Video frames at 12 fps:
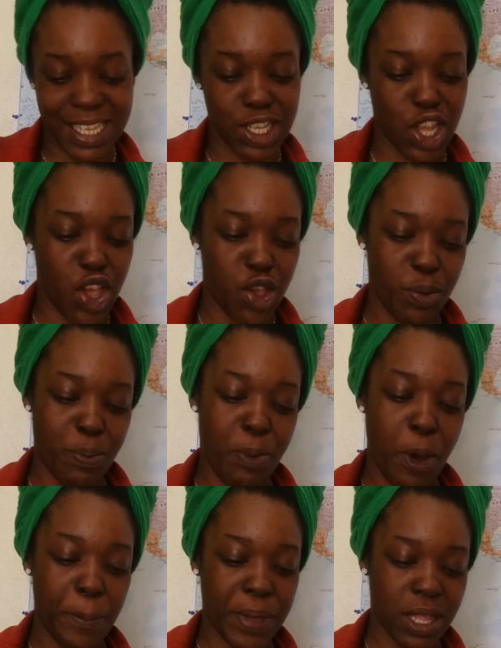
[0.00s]
So
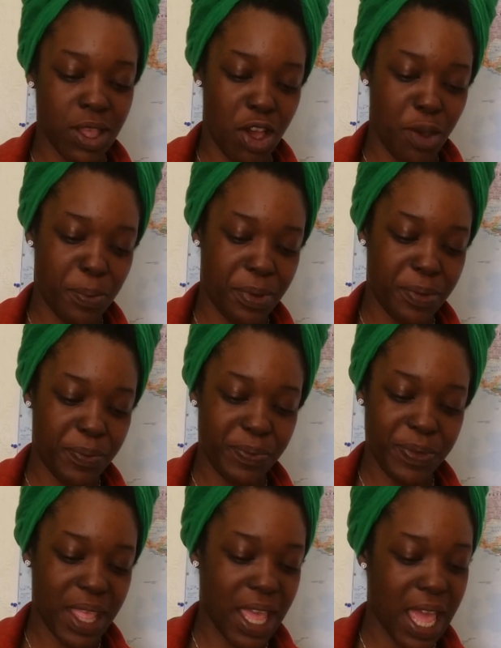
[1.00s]
popping up
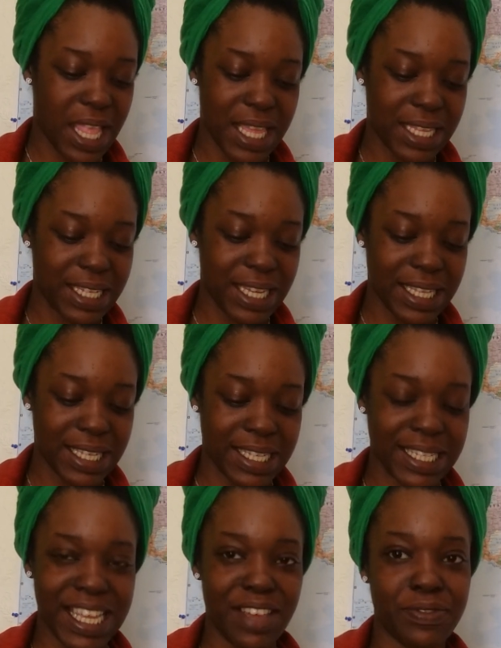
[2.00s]
energy to
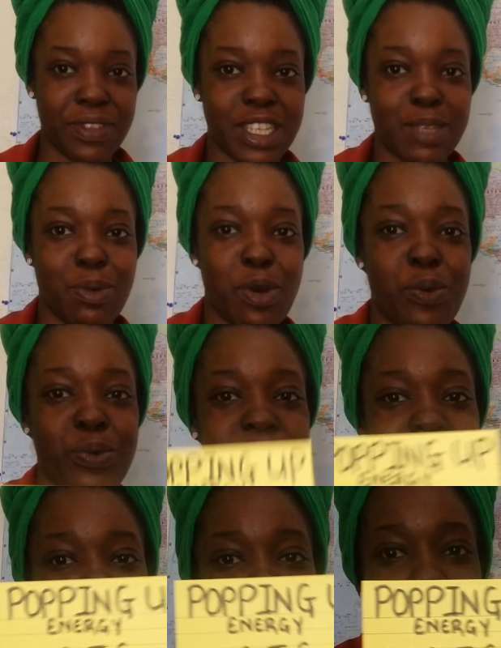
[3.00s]
see if this spell is